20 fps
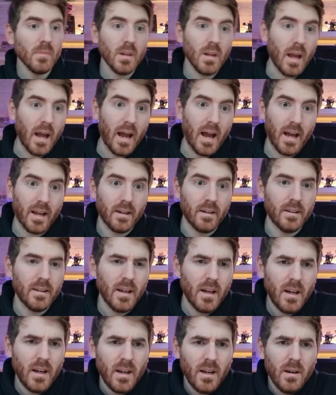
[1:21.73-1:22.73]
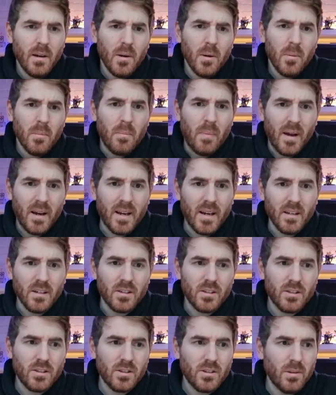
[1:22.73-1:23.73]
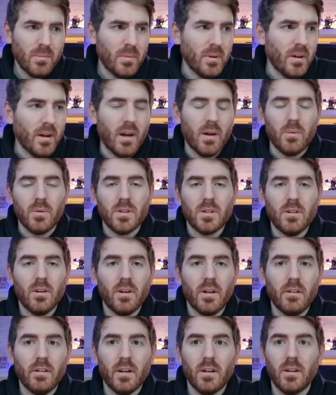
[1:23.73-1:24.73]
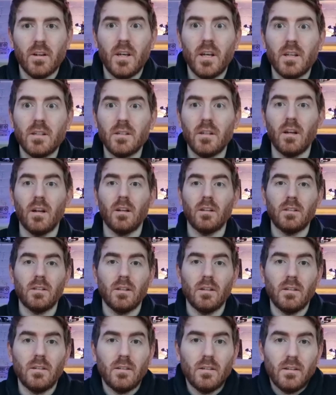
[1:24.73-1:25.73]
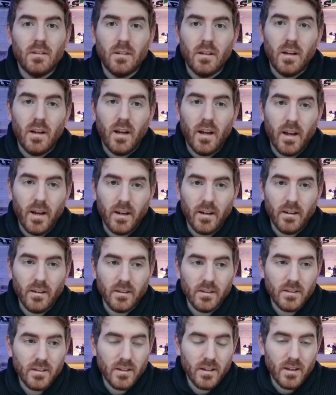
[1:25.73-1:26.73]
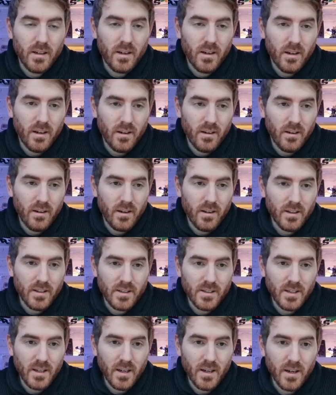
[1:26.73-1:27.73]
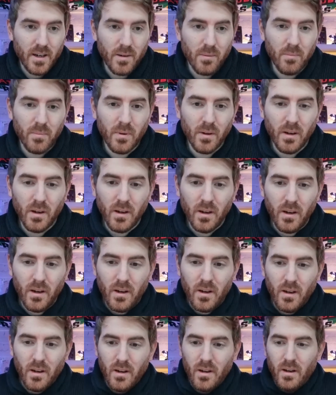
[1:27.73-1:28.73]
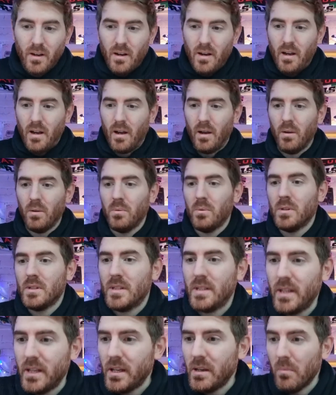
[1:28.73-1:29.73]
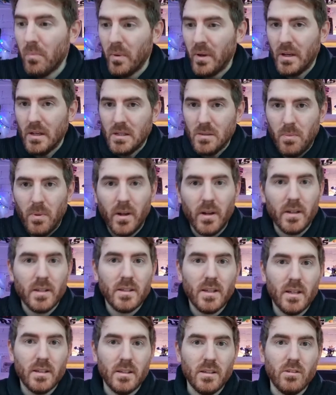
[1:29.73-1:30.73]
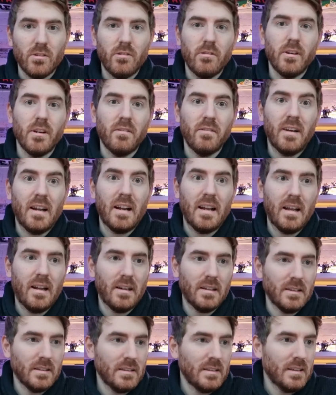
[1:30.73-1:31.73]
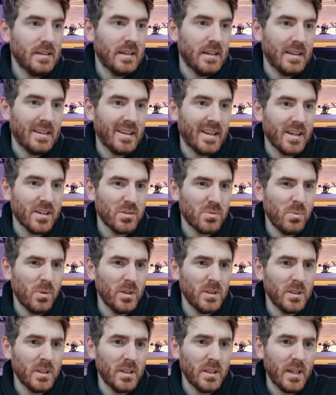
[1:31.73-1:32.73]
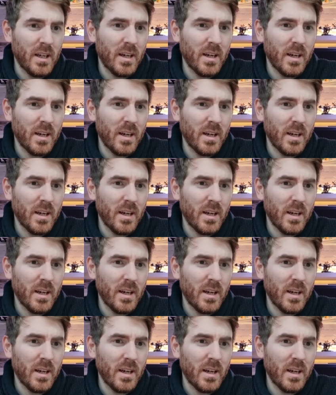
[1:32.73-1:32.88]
And back in the summer, I was knocking around on Kickstarter, and at the time, I was deep into playing Assassin's Creed Valhalla, and that's one that